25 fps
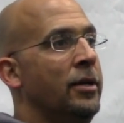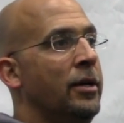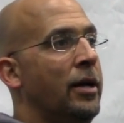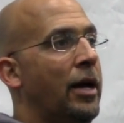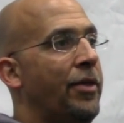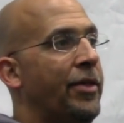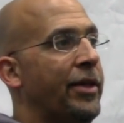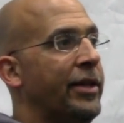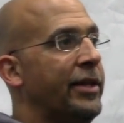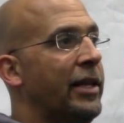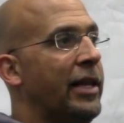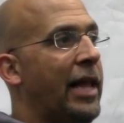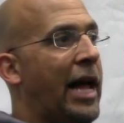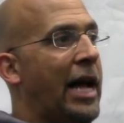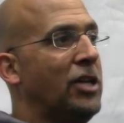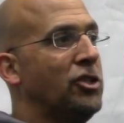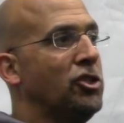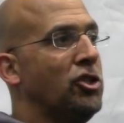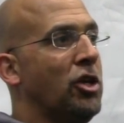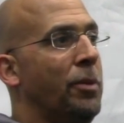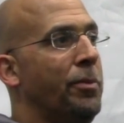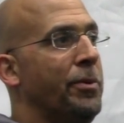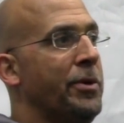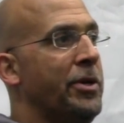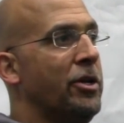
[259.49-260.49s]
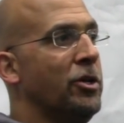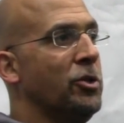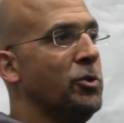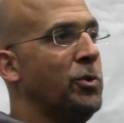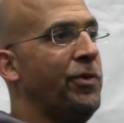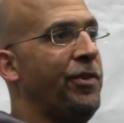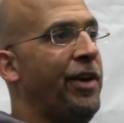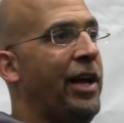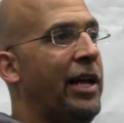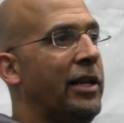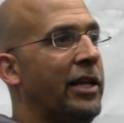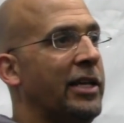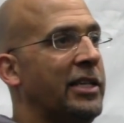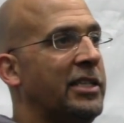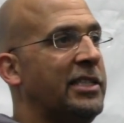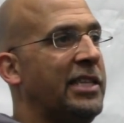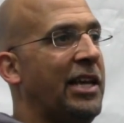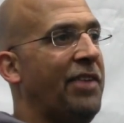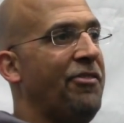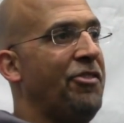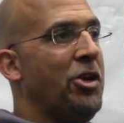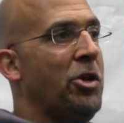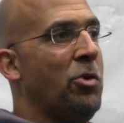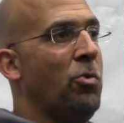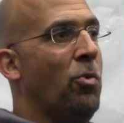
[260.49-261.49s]
I think the last couple years we've had like
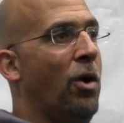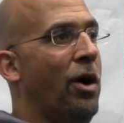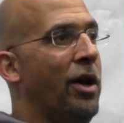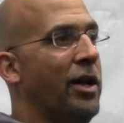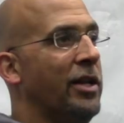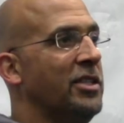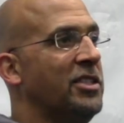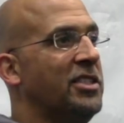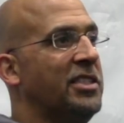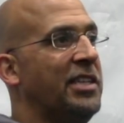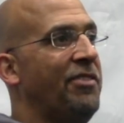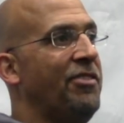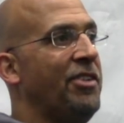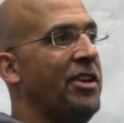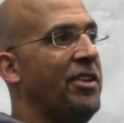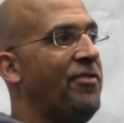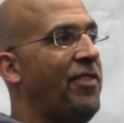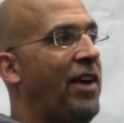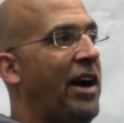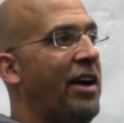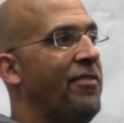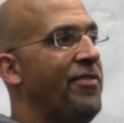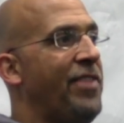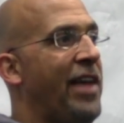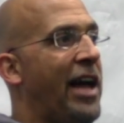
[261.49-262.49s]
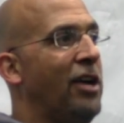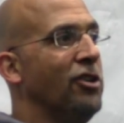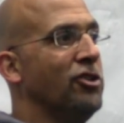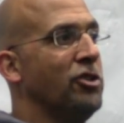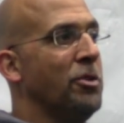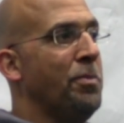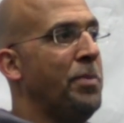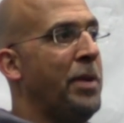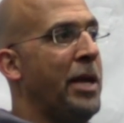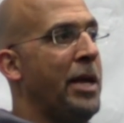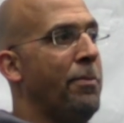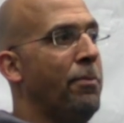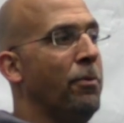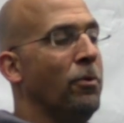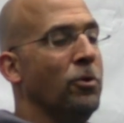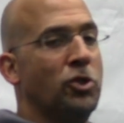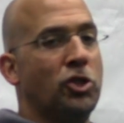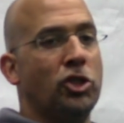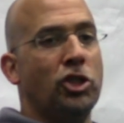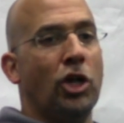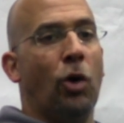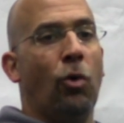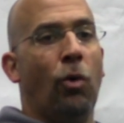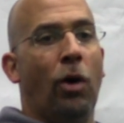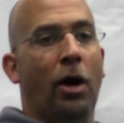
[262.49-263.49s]
71 and 75,000 people
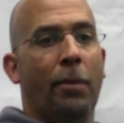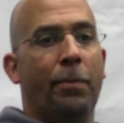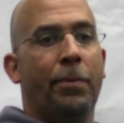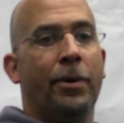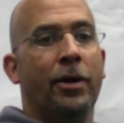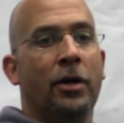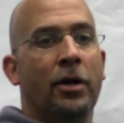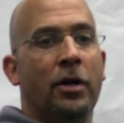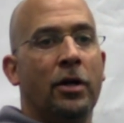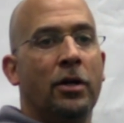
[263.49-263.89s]
show up